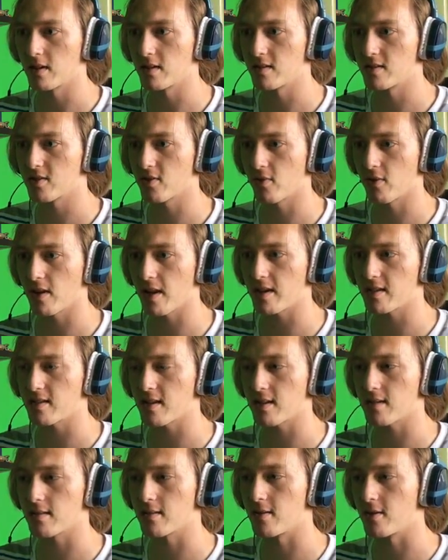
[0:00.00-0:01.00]
we gonna score last
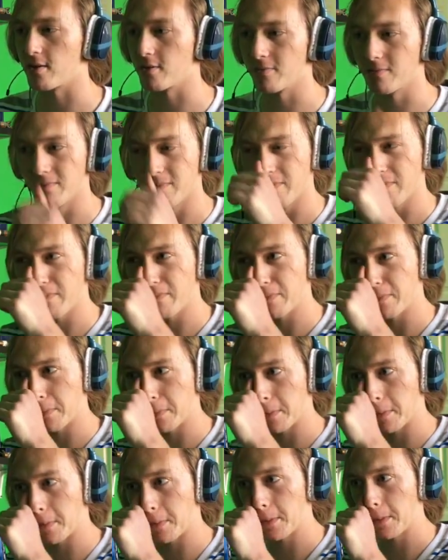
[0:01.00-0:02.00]
night? No.
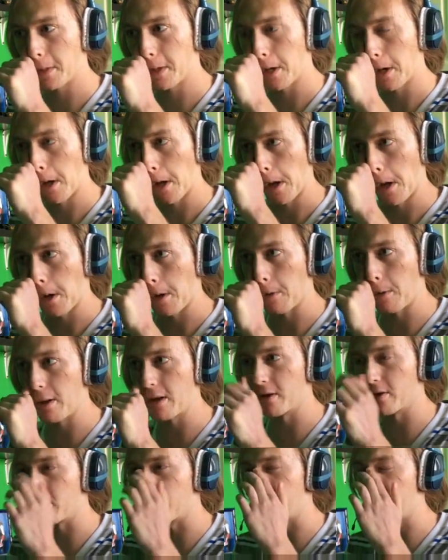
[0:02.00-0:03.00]

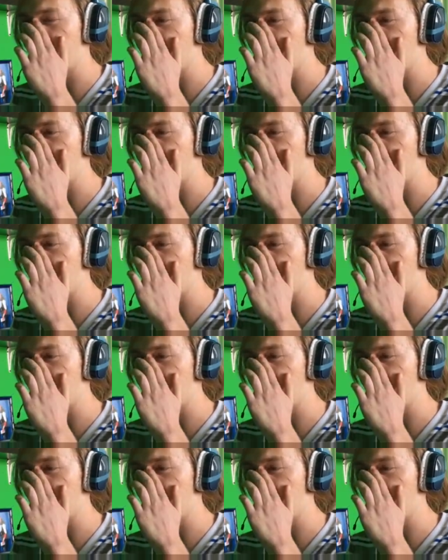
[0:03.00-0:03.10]
Winner,